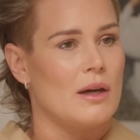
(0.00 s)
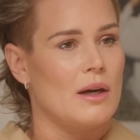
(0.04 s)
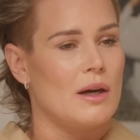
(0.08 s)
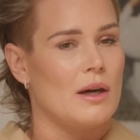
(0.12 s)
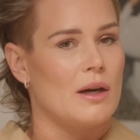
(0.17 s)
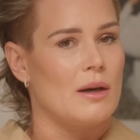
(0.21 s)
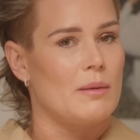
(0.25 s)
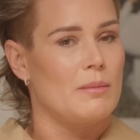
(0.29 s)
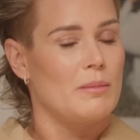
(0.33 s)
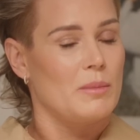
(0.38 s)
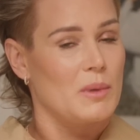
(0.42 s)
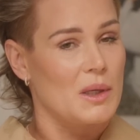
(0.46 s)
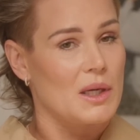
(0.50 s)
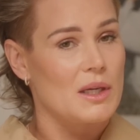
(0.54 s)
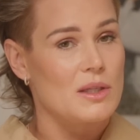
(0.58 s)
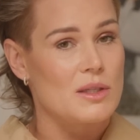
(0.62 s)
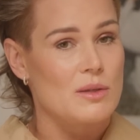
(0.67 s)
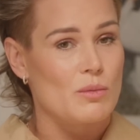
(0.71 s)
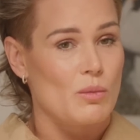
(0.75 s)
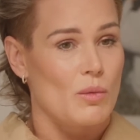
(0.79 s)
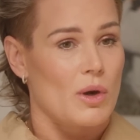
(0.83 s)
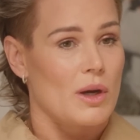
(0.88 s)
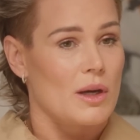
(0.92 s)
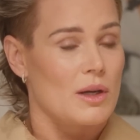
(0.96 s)
Um,
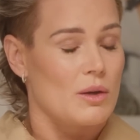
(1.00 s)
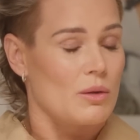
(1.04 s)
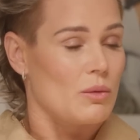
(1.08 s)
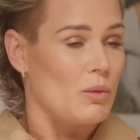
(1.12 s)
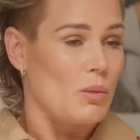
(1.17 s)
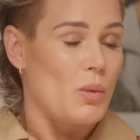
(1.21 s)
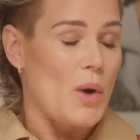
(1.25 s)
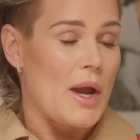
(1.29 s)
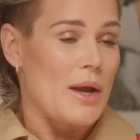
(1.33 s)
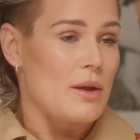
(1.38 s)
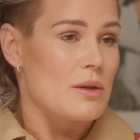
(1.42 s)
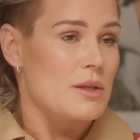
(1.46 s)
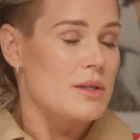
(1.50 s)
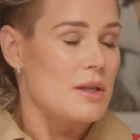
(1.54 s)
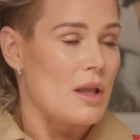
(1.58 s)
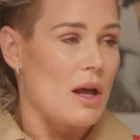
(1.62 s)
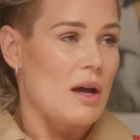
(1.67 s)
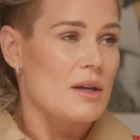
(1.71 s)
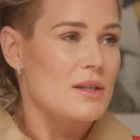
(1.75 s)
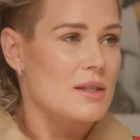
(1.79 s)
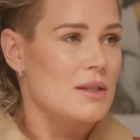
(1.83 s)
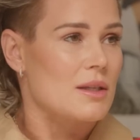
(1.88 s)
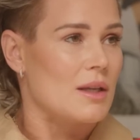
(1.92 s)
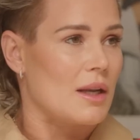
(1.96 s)
because Wales
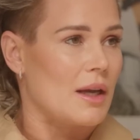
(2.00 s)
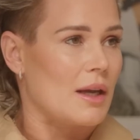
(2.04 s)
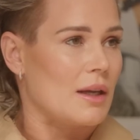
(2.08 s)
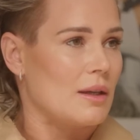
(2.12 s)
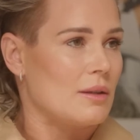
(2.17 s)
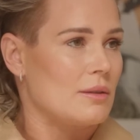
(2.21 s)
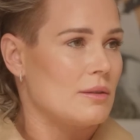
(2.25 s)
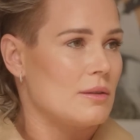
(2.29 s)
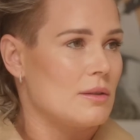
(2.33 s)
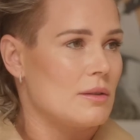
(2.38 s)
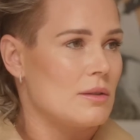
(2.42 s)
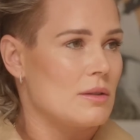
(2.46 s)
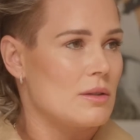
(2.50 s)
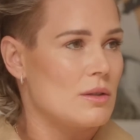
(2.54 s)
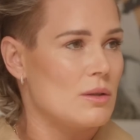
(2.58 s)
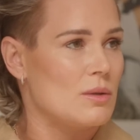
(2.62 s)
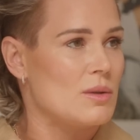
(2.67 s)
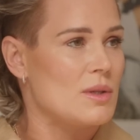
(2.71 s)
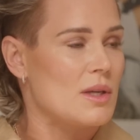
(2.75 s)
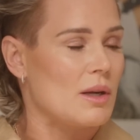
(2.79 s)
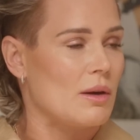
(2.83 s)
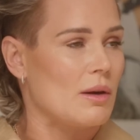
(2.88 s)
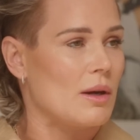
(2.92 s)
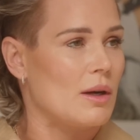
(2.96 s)
lost today, yeah,
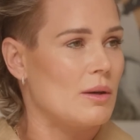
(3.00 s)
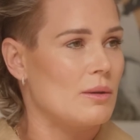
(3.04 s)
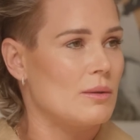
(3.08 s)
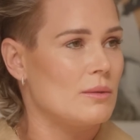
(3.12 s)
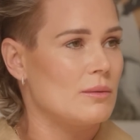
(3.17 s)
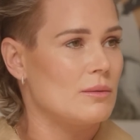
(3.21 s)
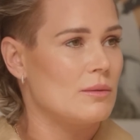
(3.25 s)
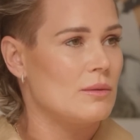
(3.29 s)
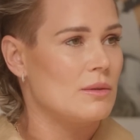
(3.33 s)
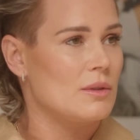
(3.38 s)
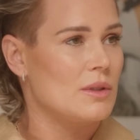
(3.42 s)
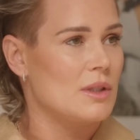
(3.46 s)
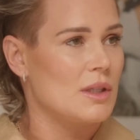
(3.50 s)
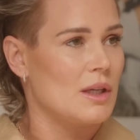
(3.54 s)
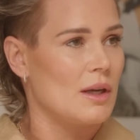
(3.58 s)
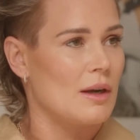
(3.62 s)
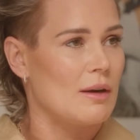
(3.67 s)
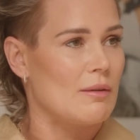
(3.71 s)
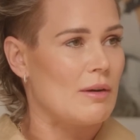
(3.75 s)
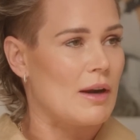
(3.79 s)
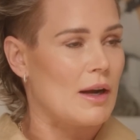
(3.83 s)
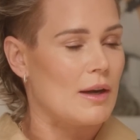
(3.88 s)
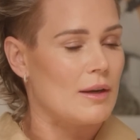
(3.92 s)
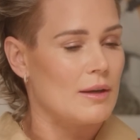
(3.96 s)
2-0, right, to
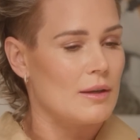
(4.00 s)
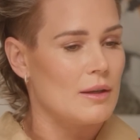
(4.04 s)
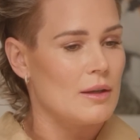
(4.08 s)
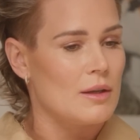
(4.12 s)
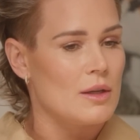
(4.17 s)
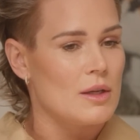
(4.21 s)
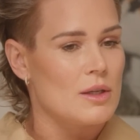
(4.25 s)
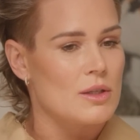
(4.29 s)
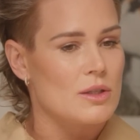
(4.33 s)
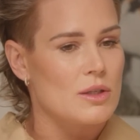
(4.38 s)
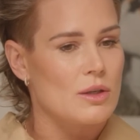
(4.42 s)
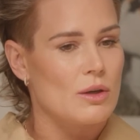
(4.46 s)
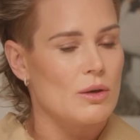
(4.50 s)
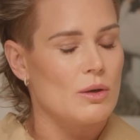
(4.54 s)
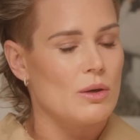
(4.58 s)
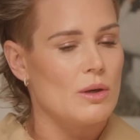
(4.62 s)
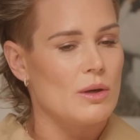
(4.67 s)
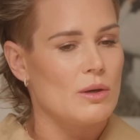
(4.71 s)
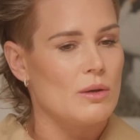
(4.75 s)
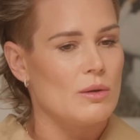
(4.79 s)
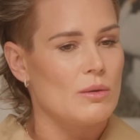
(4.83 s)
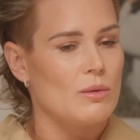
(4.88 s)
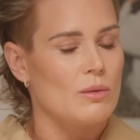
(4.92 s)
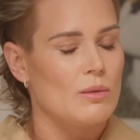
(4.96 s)
Iran.
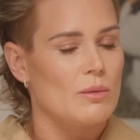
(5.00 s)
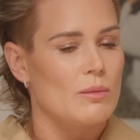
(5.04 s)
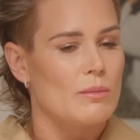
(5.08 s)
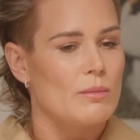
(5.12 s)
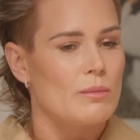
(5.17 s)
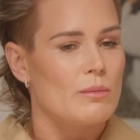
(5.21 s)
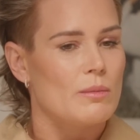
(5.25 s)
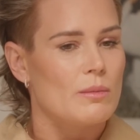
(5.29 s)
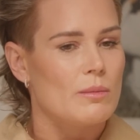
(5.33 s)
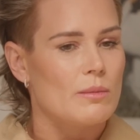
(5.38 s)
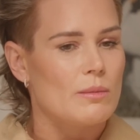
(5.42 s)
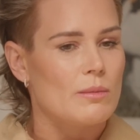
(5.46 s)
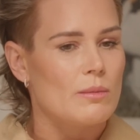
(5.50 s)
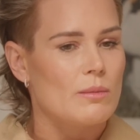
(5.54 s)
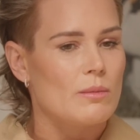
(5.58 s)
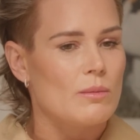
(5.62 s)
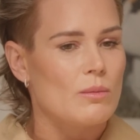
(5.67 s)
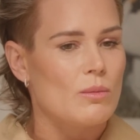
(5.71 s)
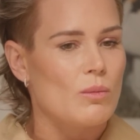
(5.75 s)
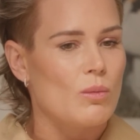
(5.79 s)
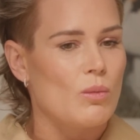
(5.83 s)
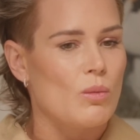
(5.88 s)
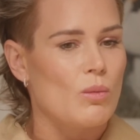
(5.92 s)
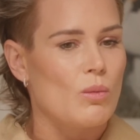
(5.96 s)
So uh,
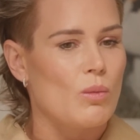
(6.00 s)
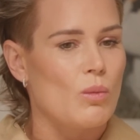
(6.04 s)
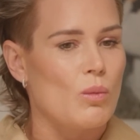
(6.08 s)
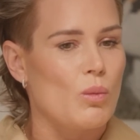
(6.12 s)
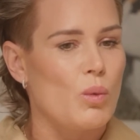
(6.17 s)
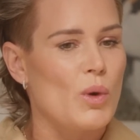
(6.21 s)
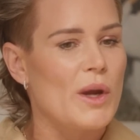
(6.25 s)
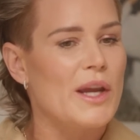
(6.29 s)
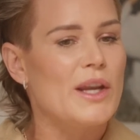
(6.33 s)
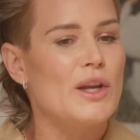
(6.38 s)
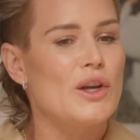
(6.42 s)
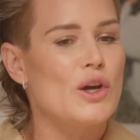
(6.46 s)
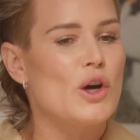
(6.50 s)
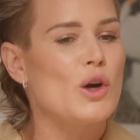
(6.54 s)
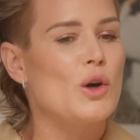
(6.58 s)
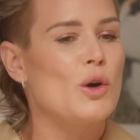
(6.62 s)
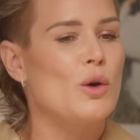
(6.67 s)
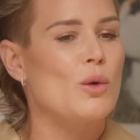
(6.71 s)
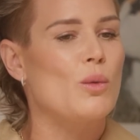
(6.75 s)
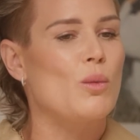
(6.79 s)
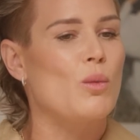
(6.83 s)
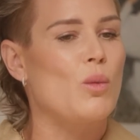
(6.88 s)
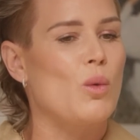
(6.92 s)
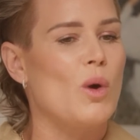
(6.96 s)
we
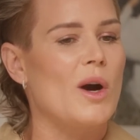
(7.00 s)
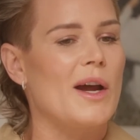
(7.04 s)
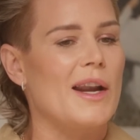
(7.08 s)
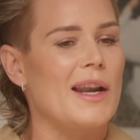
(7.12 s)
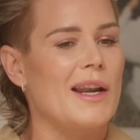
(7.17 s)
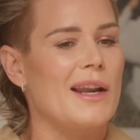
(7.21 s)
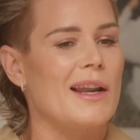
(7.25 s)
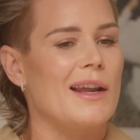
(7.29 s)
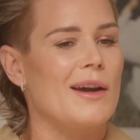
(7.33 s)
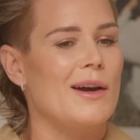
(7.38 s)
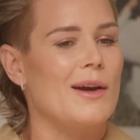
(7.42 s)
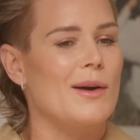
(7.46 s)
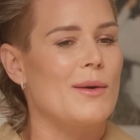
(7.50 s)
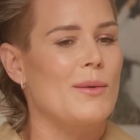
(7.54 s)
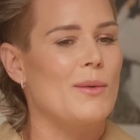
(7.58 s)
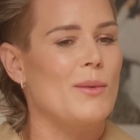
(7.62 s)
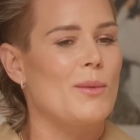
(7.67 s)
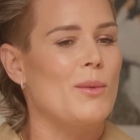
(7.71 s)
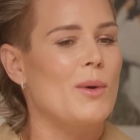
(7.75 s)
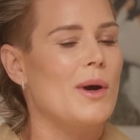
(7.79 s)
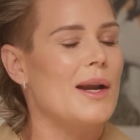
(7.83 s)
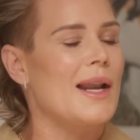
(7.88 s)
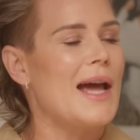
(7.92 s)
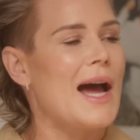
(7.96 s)
know what
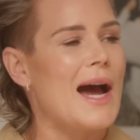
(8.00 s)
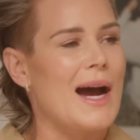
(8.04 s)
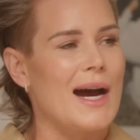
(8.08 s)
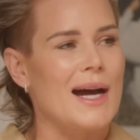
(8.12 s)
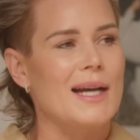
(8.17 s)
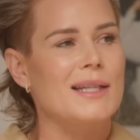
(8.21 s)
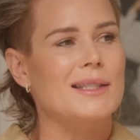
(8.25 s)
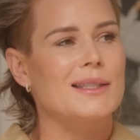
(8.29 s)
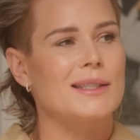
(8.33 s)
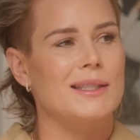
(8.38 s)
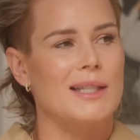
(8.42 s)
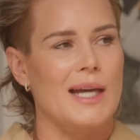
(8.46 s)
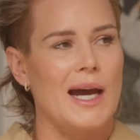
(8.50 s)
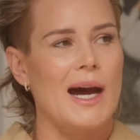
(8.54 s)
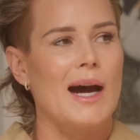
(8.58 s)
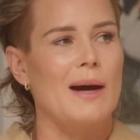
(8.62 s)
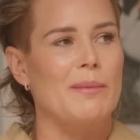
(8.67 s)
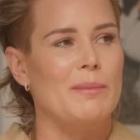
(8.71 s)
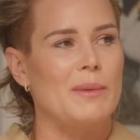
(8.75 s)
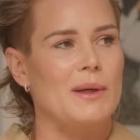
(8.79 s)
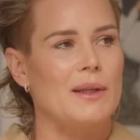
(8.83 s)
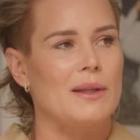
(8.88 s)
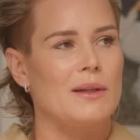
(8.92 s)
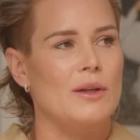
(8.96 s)
what has to
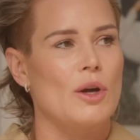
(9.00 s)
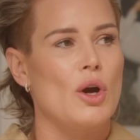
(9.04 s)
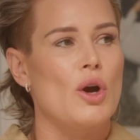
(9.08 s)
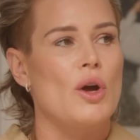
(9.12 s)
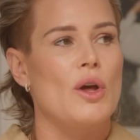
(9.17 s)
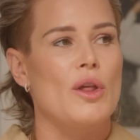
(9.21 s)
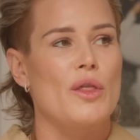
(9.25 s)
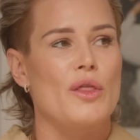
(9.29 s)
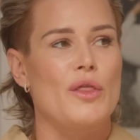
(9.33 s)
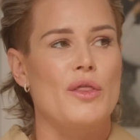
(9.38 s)
happen. Mm-hmm.